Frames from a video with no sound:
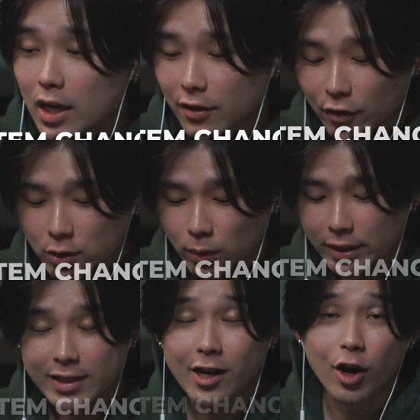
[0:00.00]
The first
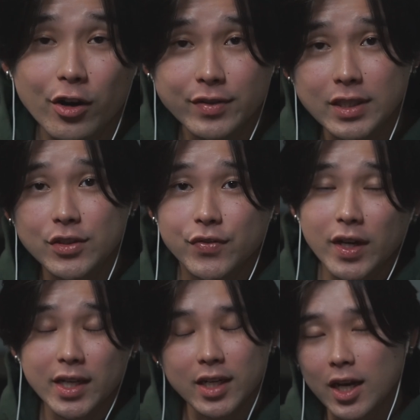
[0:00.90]
one is that RFC is
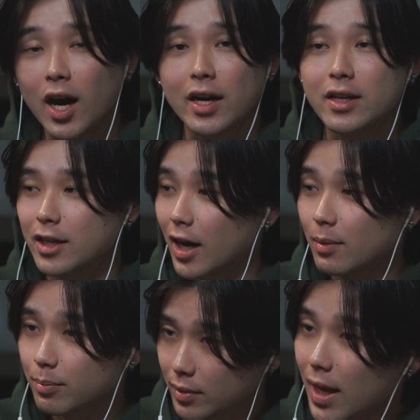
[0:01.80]
fucking gone.
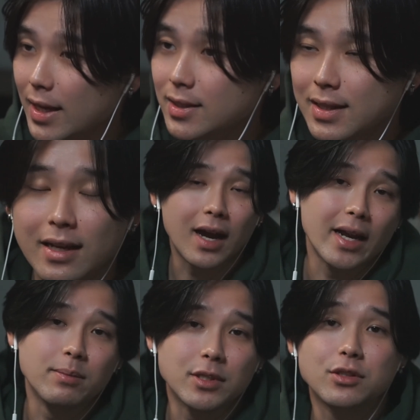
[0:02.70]
God bless, that
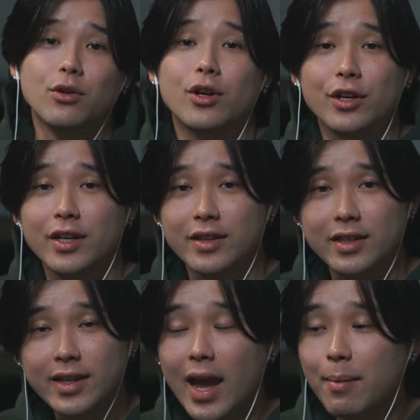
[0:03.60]
item is no longer in the
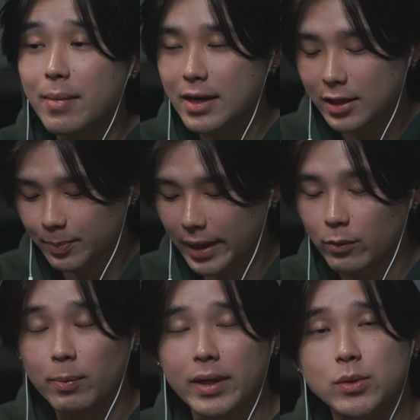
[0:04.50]
game and it is being
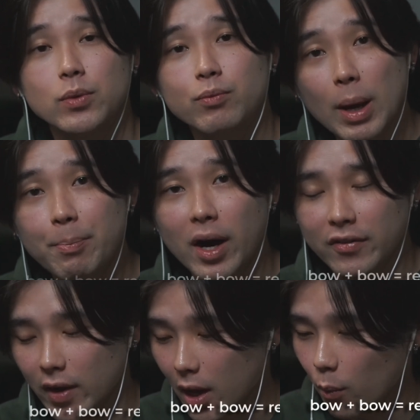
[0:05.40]
replaced with red
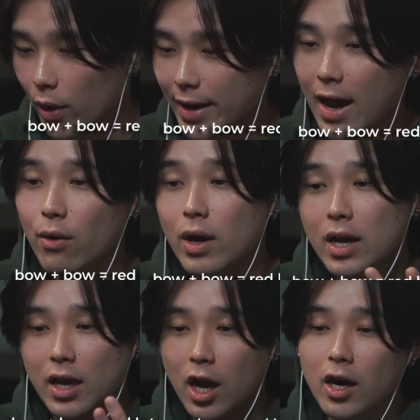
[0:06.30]
buff, where now
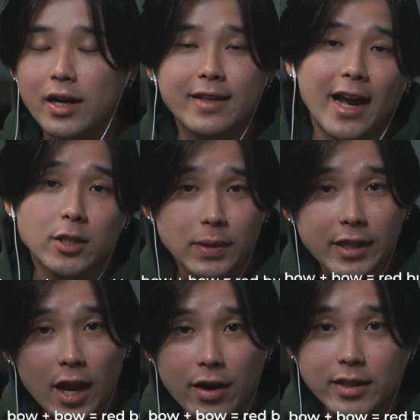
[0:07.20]
on attack speed
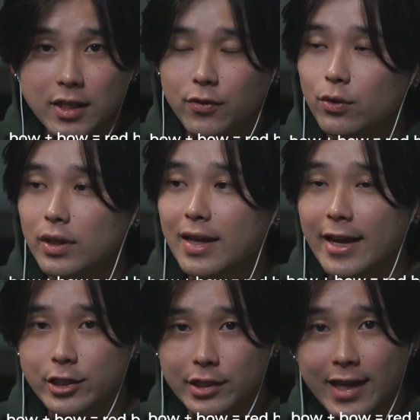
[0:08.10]
carries, if you need that
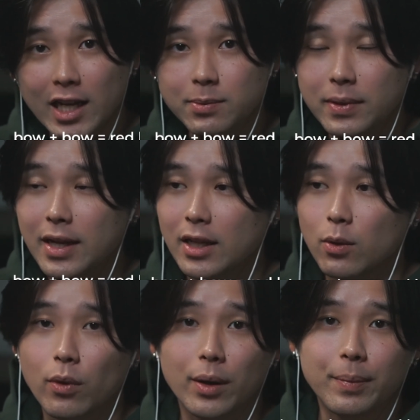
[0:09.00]
extra attack speed and
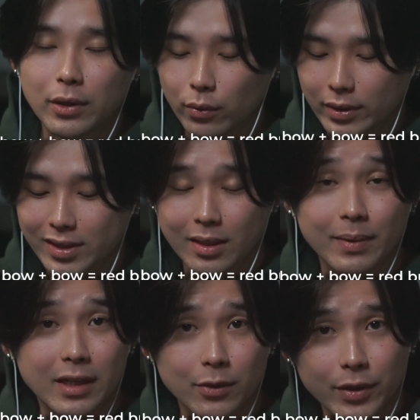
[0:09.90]
you want to be doing some
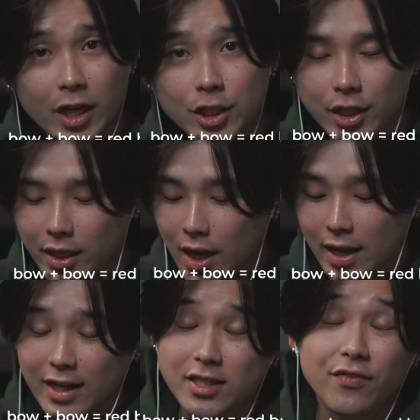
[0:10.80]
healing reduction,
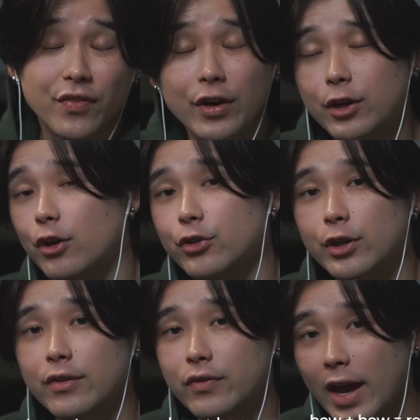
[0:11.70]
it's a very good
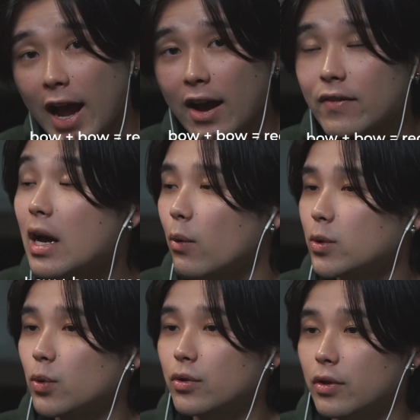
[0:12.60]
alternative to have,
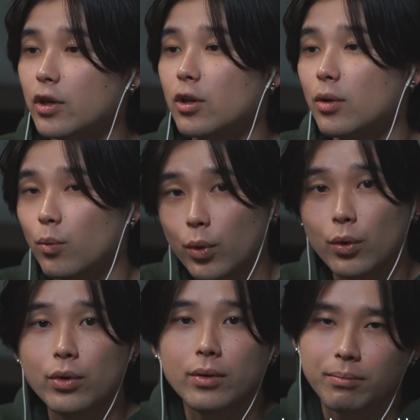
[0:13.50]
which will deal
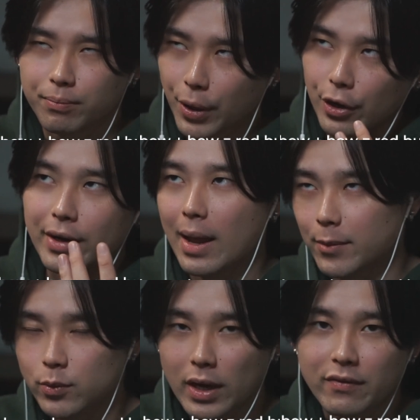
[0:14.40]
wound, burn
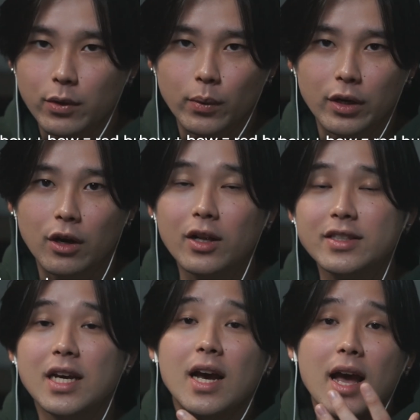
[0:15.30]
damage, whatever you want to call
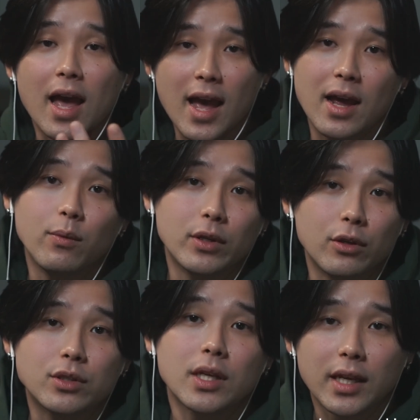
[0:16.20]
it, and
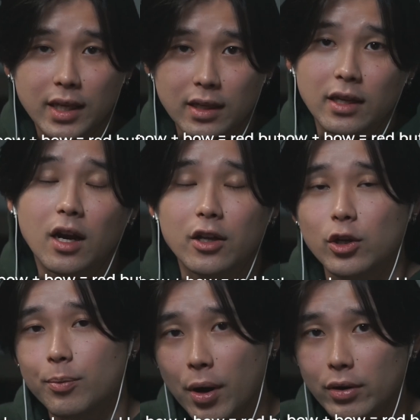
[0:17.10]
reduce healing on
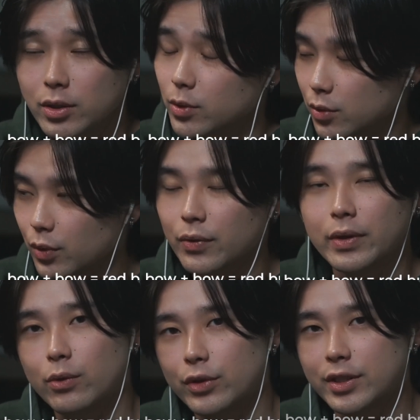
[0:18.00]
your opponents, which is
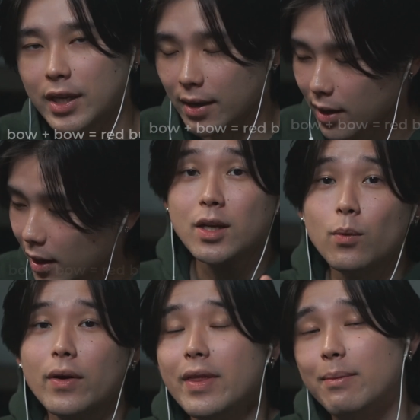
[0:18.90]
really cool to see. The second
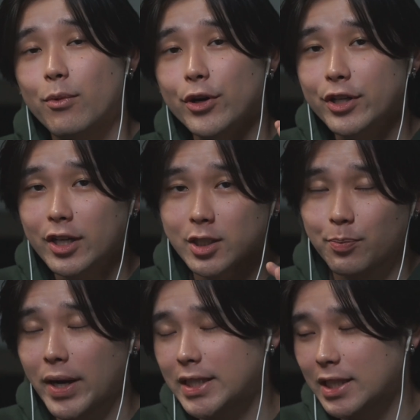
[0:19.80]
one that Mortdog,
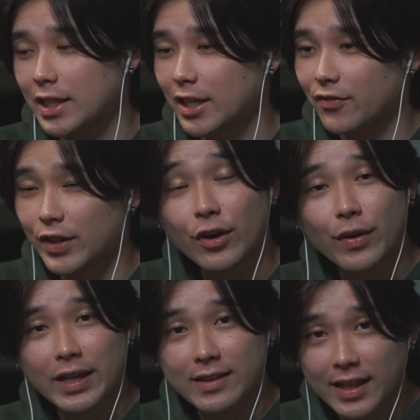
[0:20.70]
surprisingly enough, did
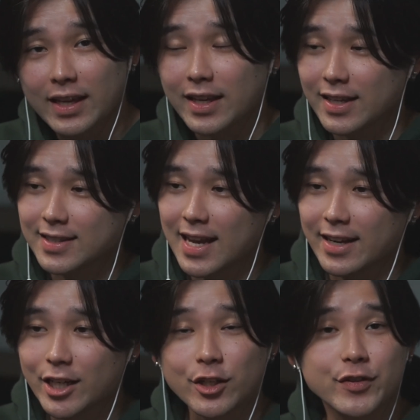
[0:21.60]
already leak is that
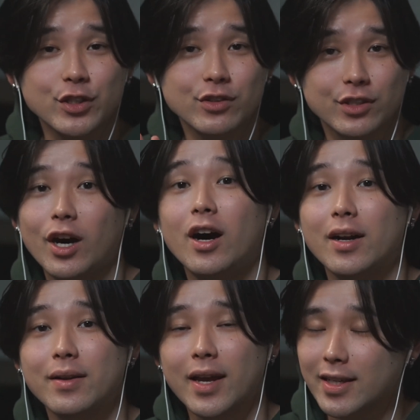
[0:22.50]
Night Harvester is
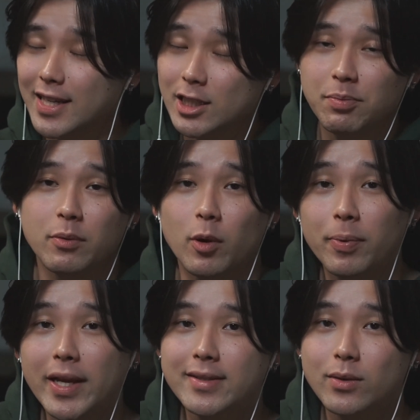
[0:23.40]
gone, and it's actually being
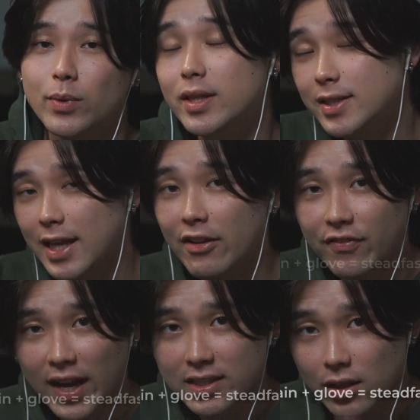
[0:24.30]
replaced with
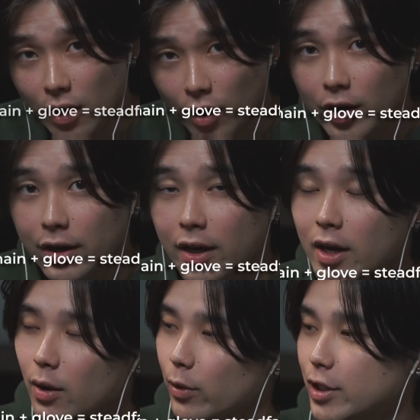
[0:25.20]
Steadfast Heart,
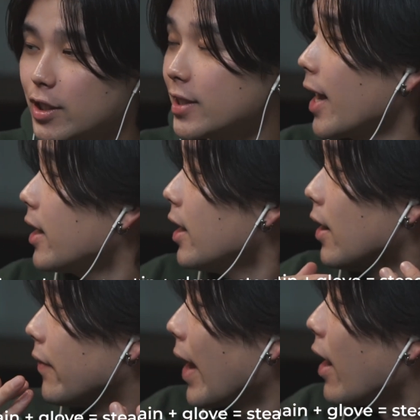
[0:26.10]
which instead,
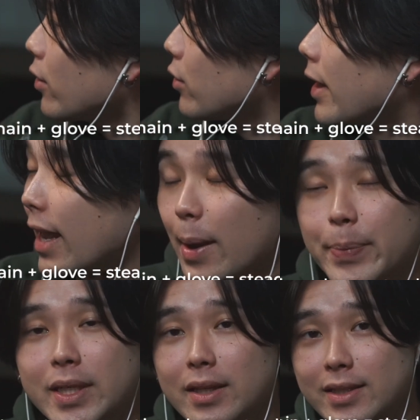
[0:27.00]
now you take
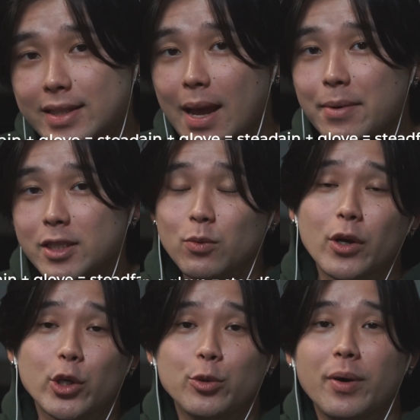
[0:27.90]
8% less damage, and
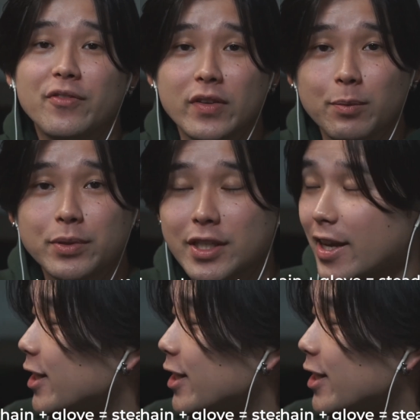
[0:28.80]
while you're above 50%